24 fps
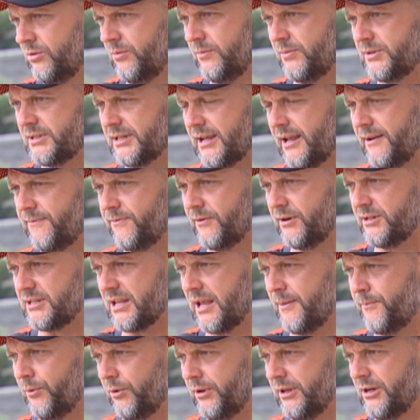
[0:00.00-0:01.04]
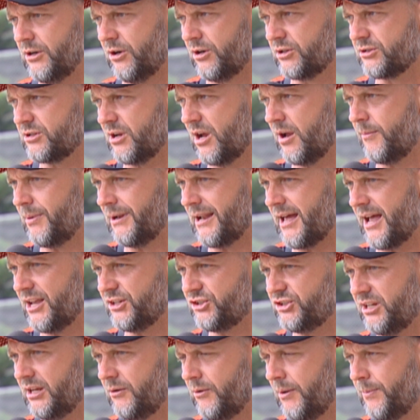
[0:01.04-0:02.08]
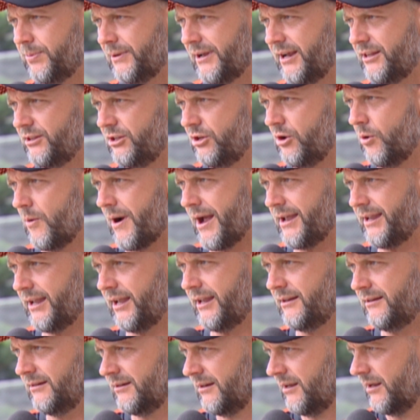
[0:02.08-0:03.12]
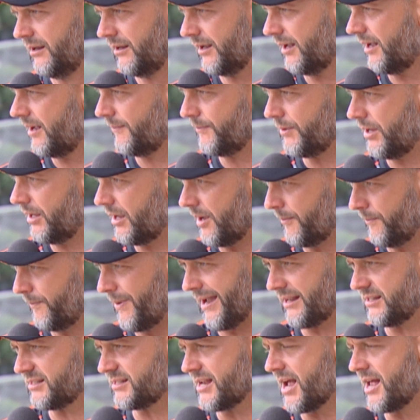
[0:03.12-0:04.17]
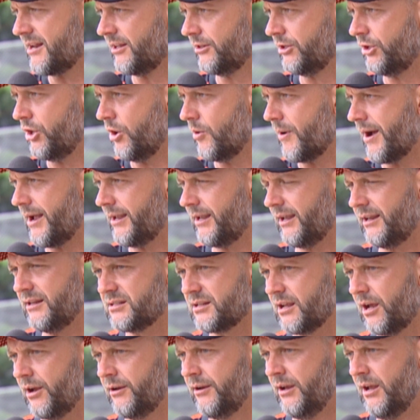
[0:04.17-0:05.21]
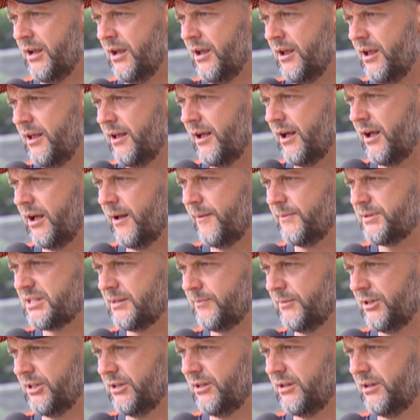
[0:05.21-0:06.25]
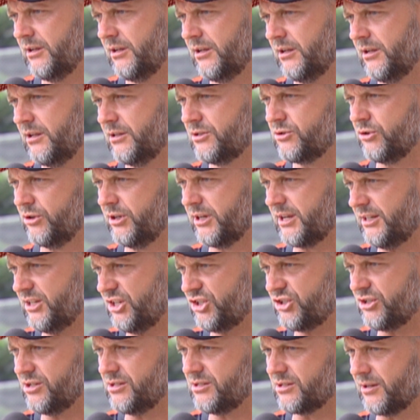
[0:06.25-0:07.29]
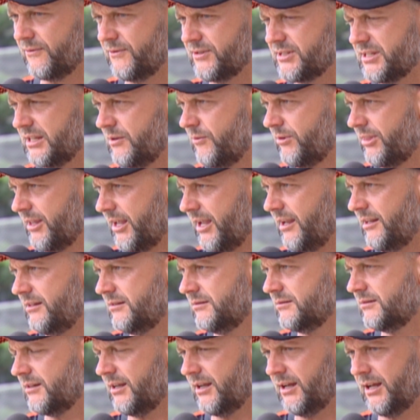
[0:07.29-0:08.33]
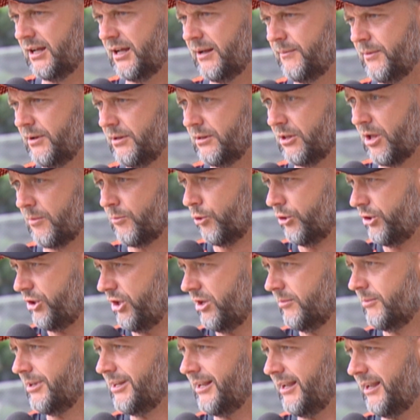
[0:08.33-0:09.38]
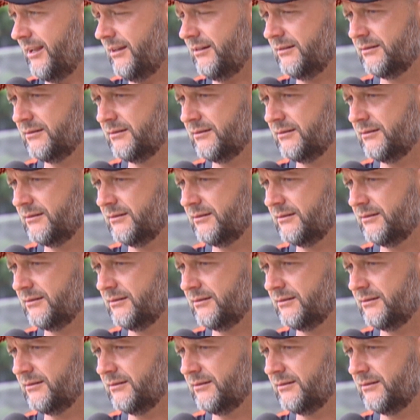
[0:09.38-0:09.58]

say, for example, in October last year we played the UAE, Pakistan and the UAE. So similar sort of conditions, obviously with the heat, a lot more humid here.